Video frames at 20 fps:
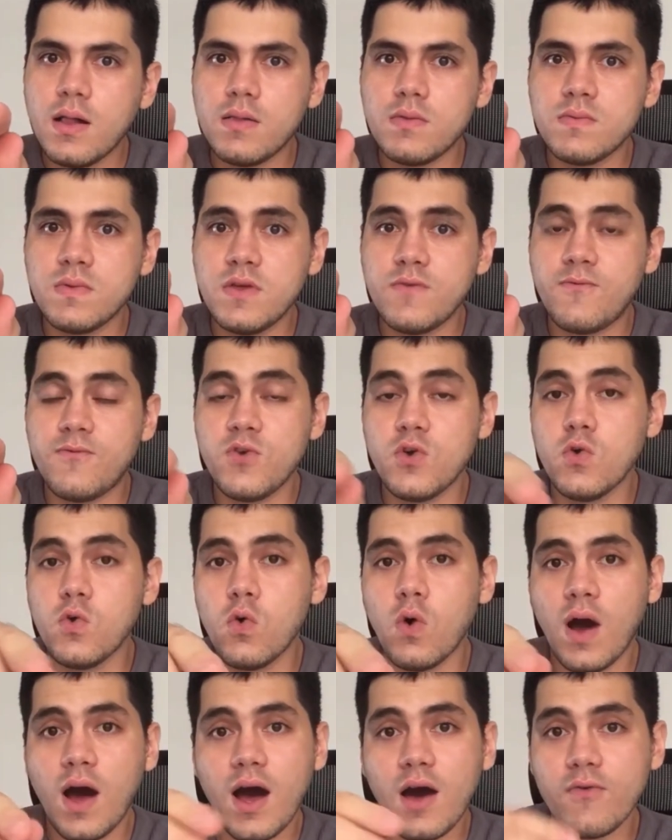if
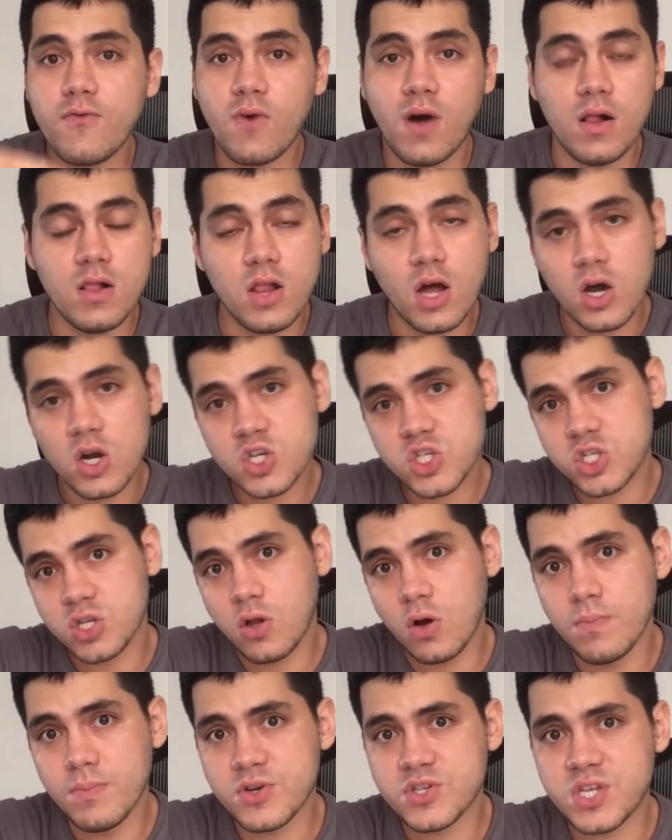you have a large
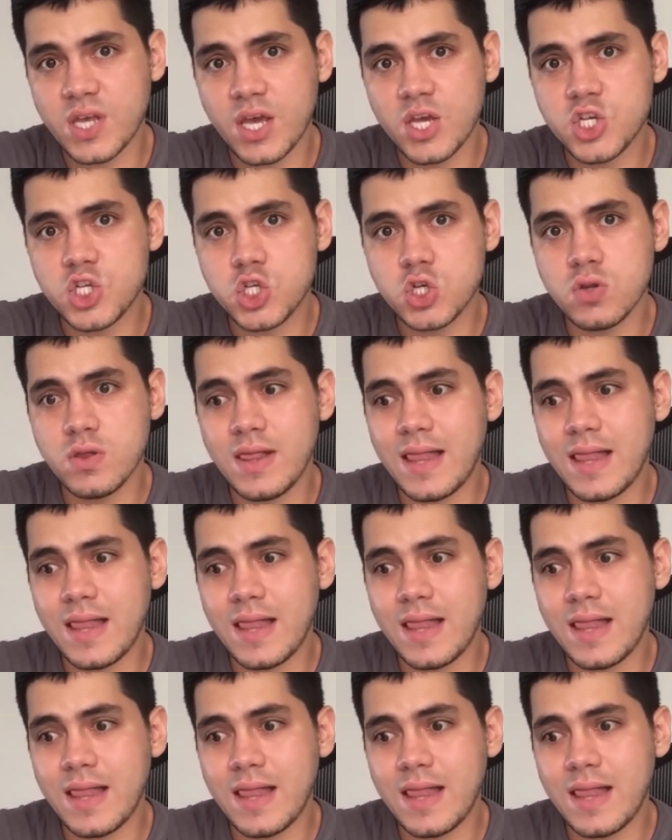conversation,